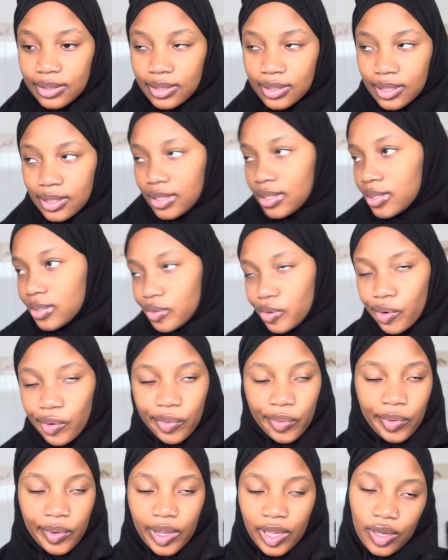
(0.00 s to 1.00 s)
didn't
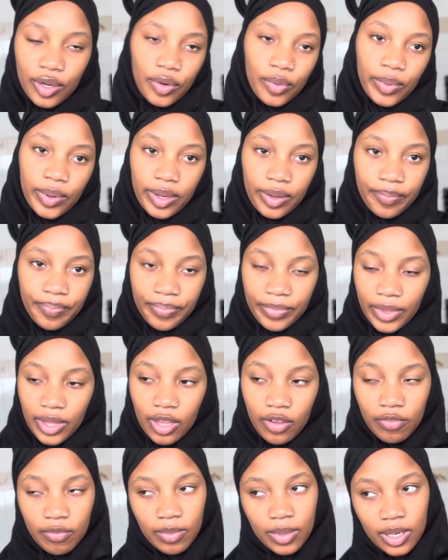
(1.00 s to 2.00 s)
go anywhere.
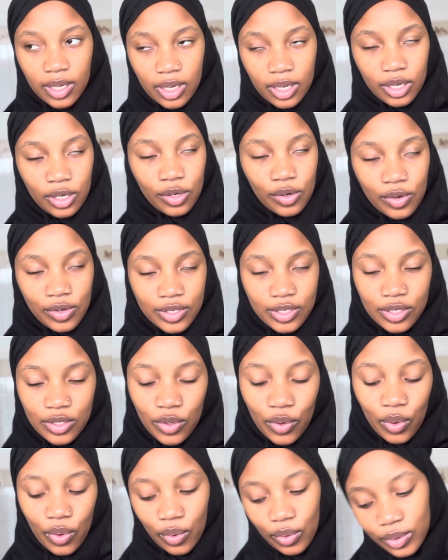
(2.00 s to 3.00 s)
I've been indoors
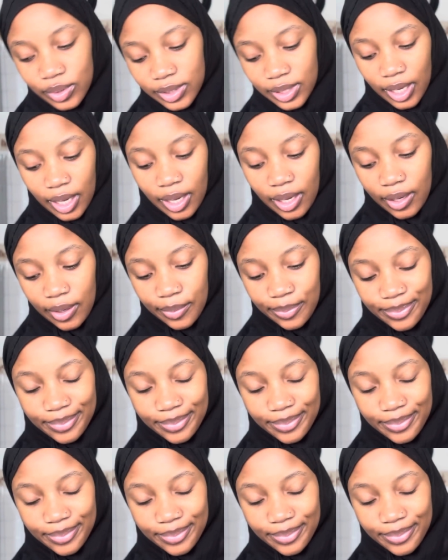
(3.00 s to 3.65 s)
the whole day.